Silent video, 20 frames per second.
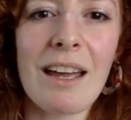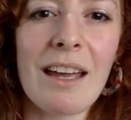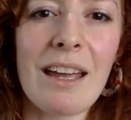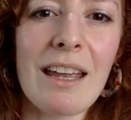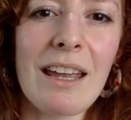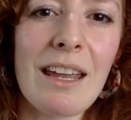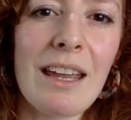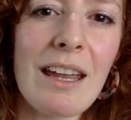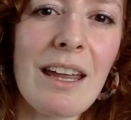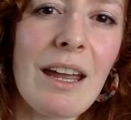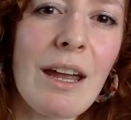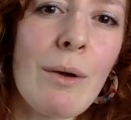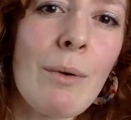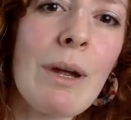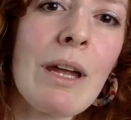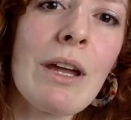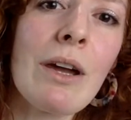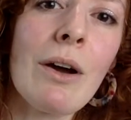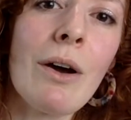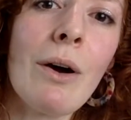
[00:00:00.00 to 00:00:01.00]
Here
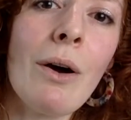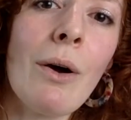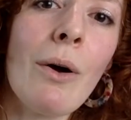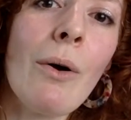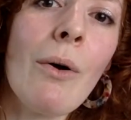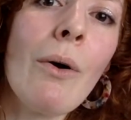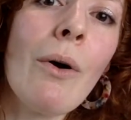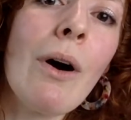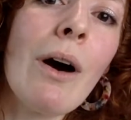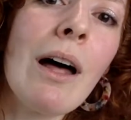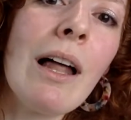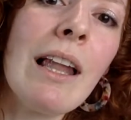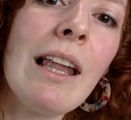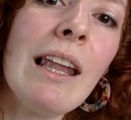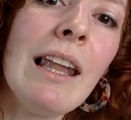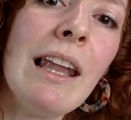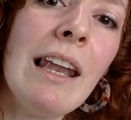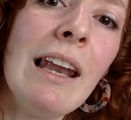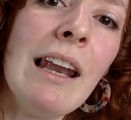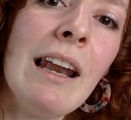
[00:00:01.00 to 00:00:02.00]
we go.
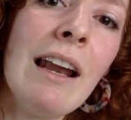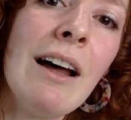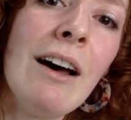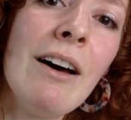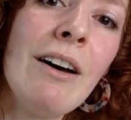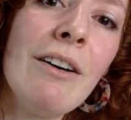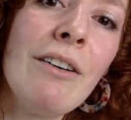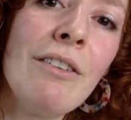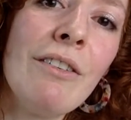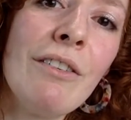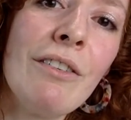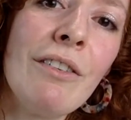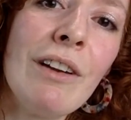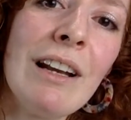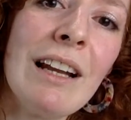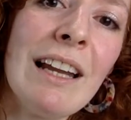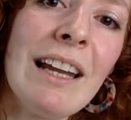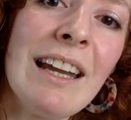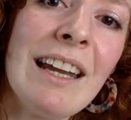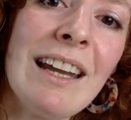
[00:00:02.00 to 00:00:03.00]

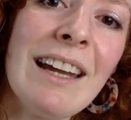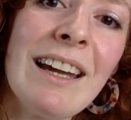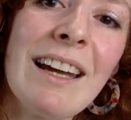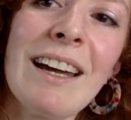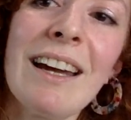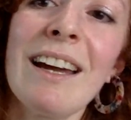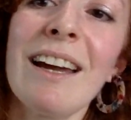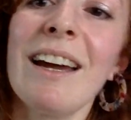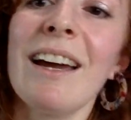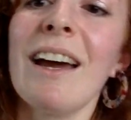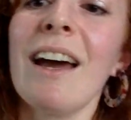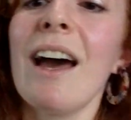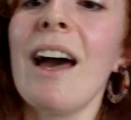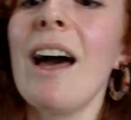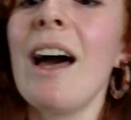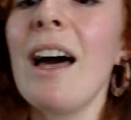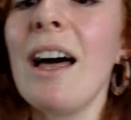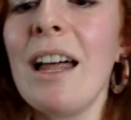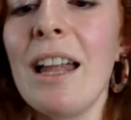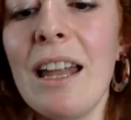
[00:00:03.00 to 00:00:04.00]
Lovely.
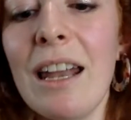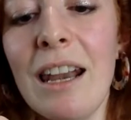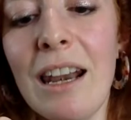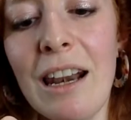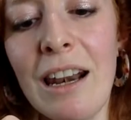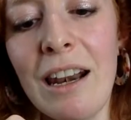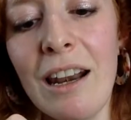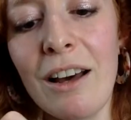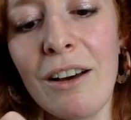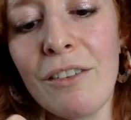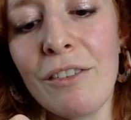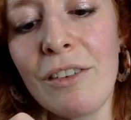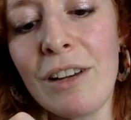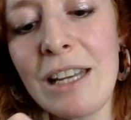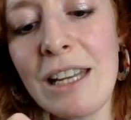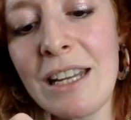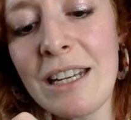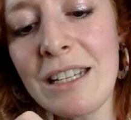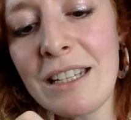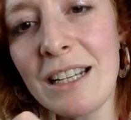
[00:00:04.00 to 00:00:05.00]

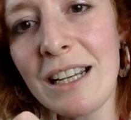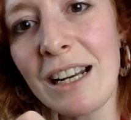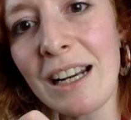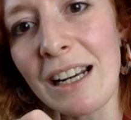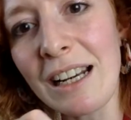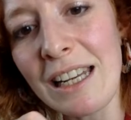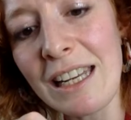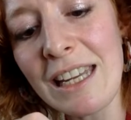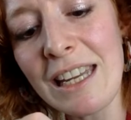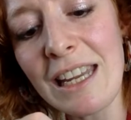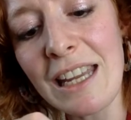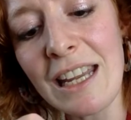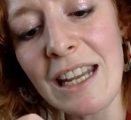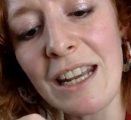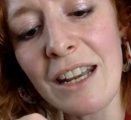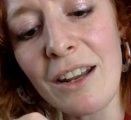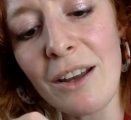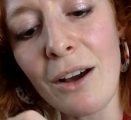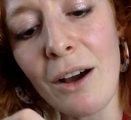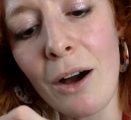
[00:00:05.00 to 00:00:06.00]
Lovely and clean.
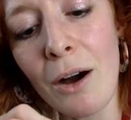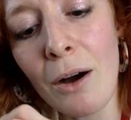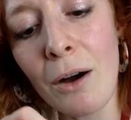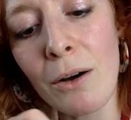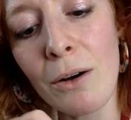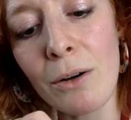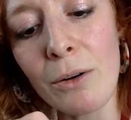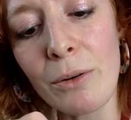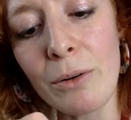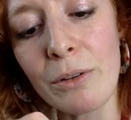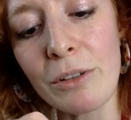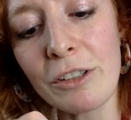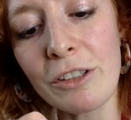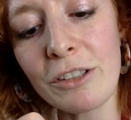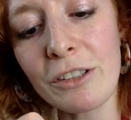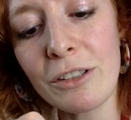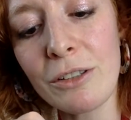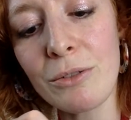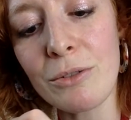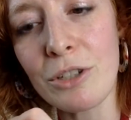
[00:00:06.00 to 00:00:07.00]
Oh,
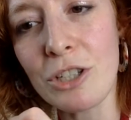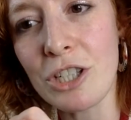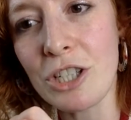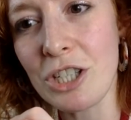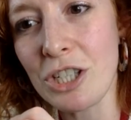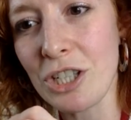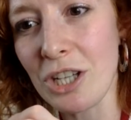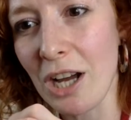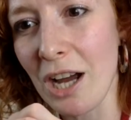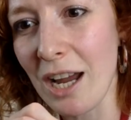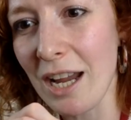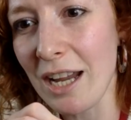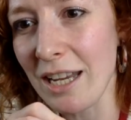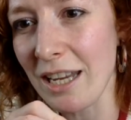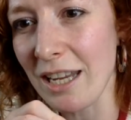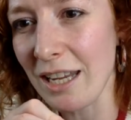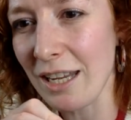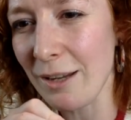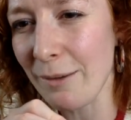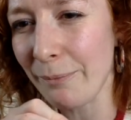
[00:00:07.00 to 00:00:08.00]
so
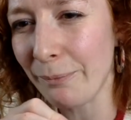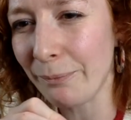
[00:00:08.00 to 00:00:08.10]
shiny.